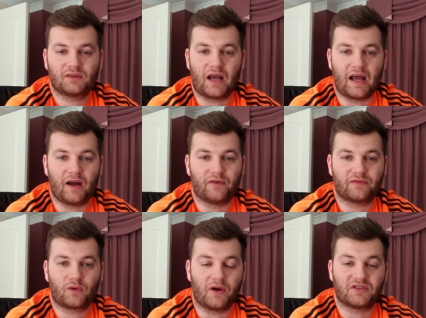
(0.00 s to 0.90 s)
uh, of
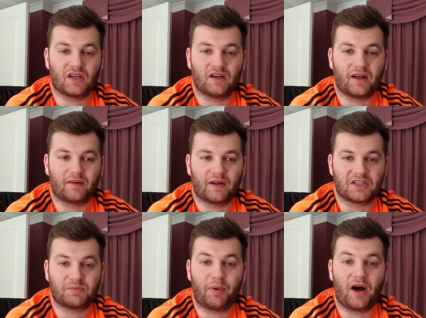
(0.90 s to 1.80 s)
quotes that like
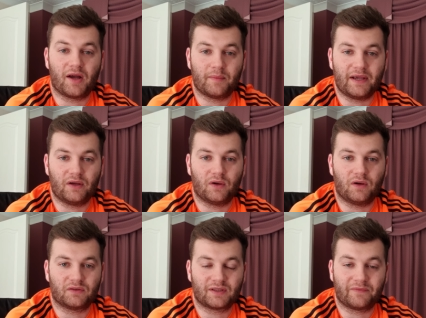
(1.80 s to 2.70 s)
inspire me
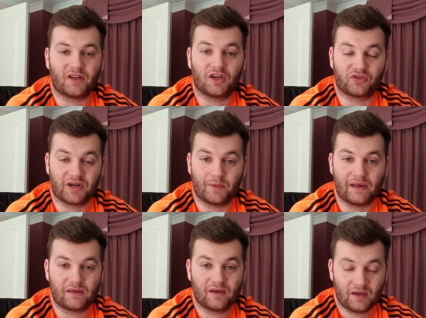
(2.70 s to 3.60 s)
or something that I agree with.